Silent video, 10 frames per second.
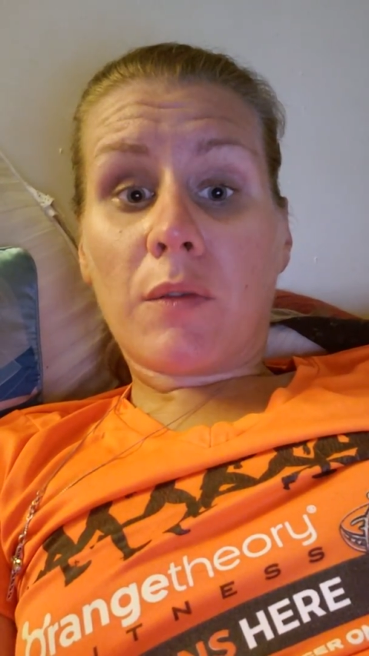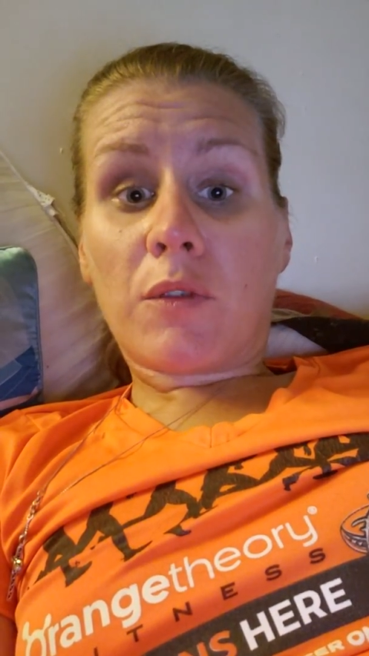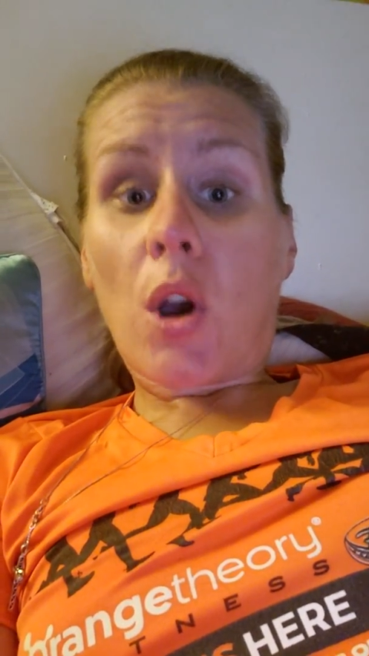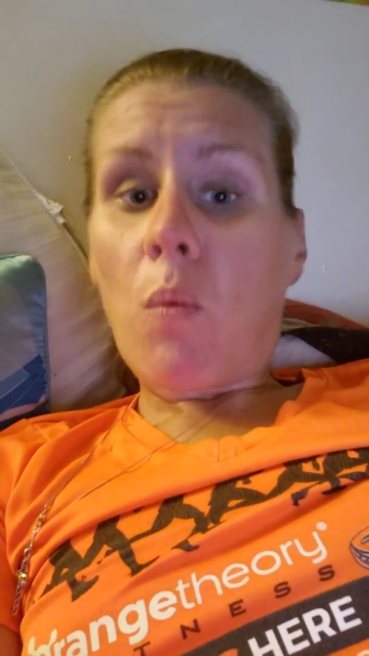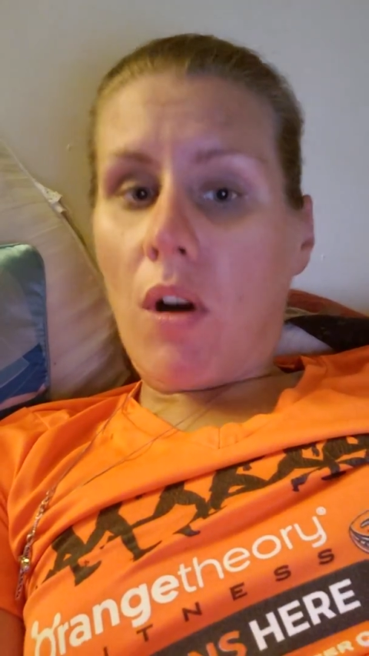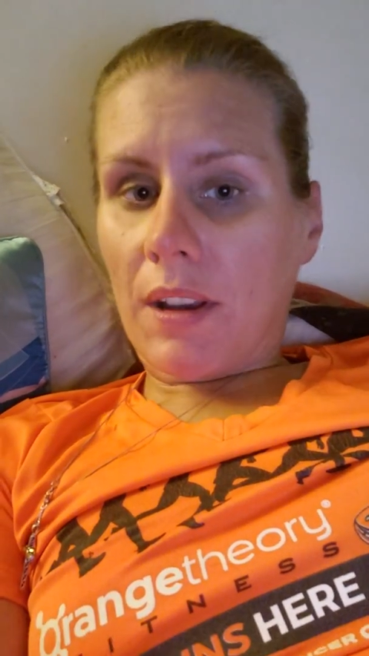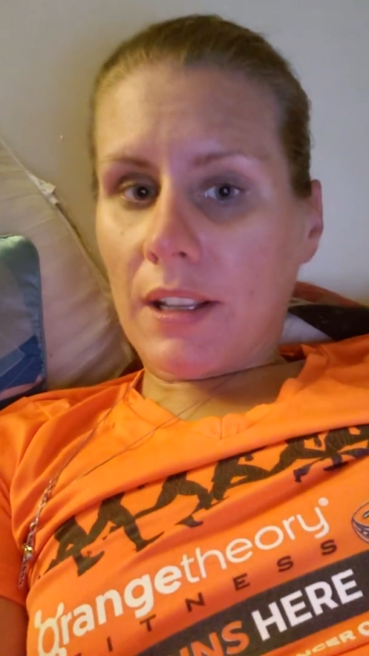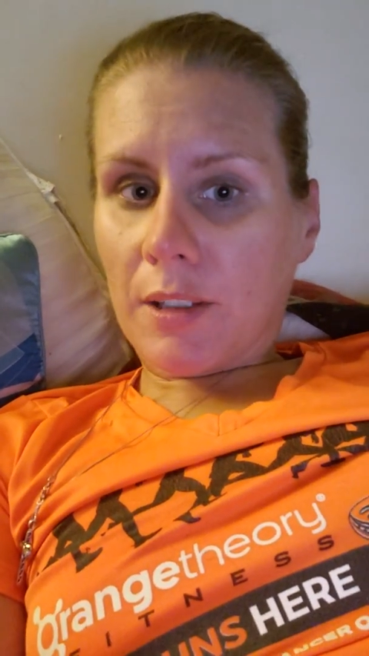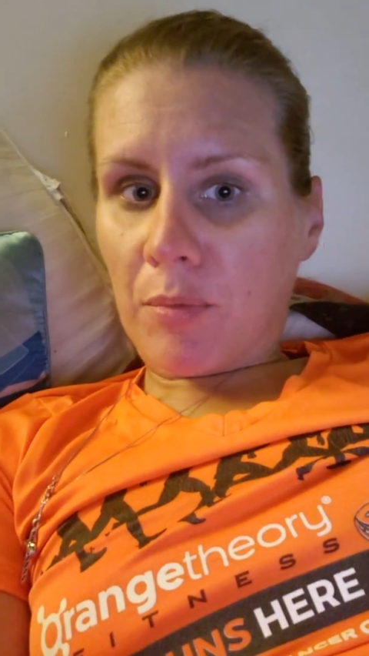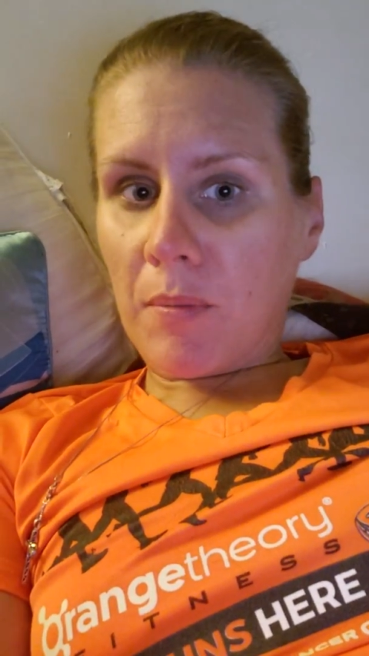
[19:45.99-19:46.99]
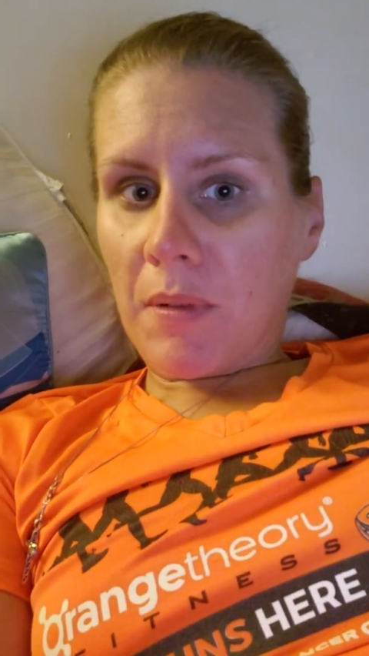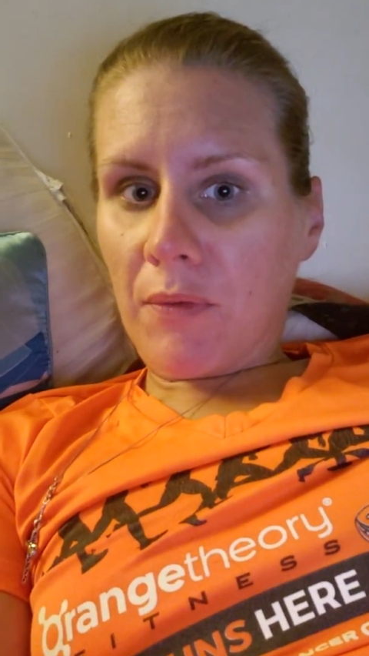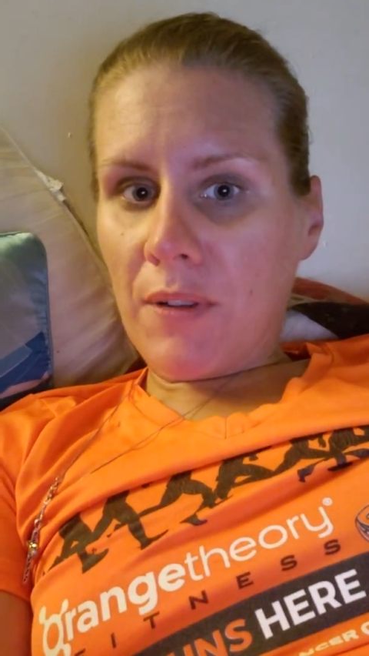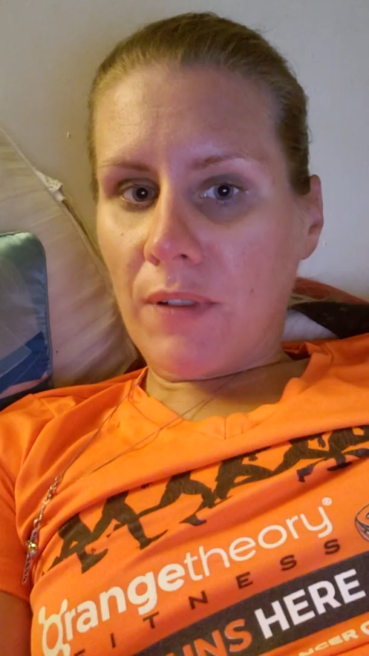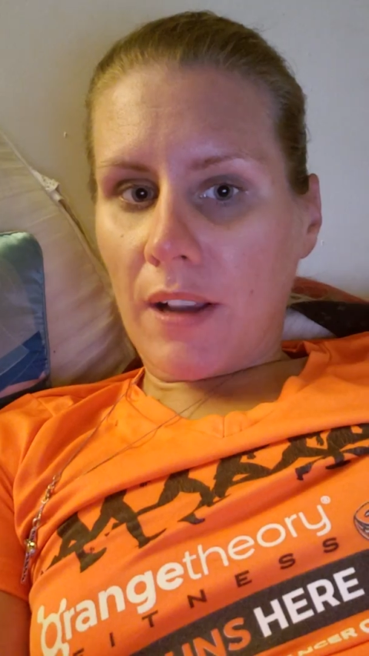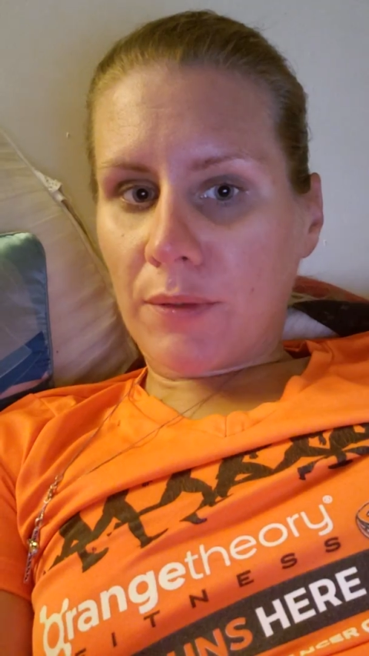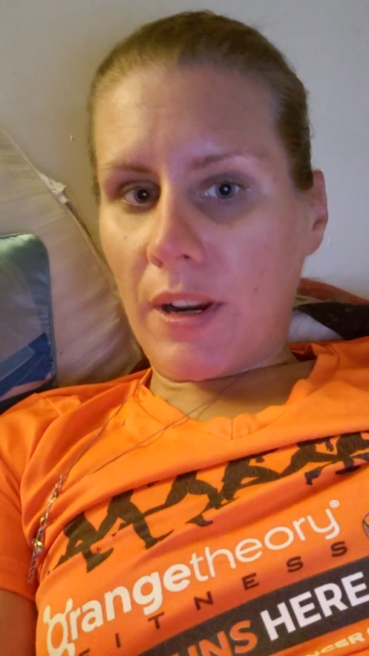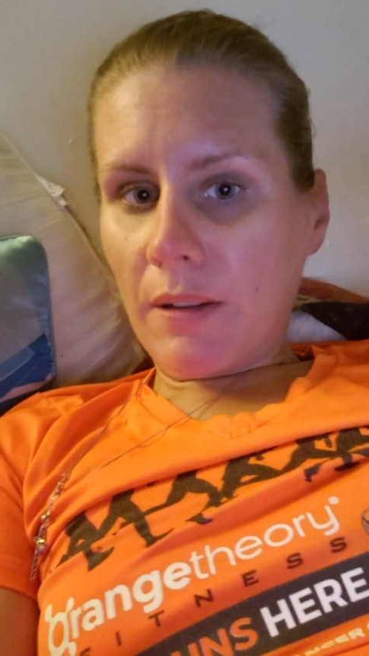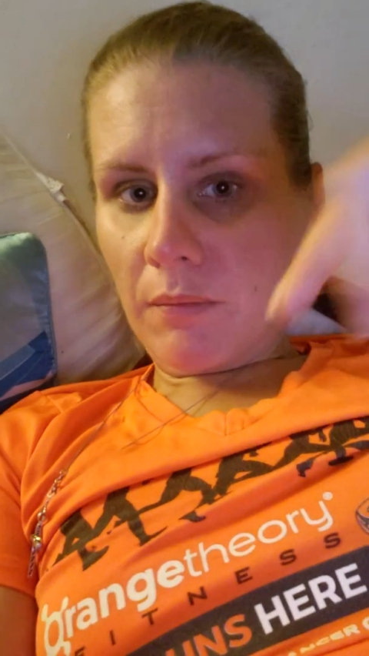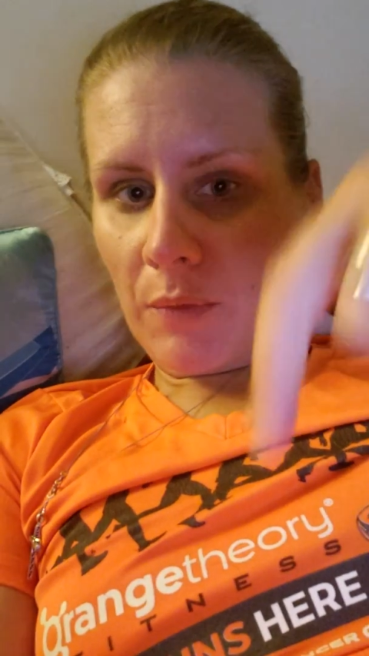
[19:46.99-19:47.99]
toe walking is a primitive reflex, right?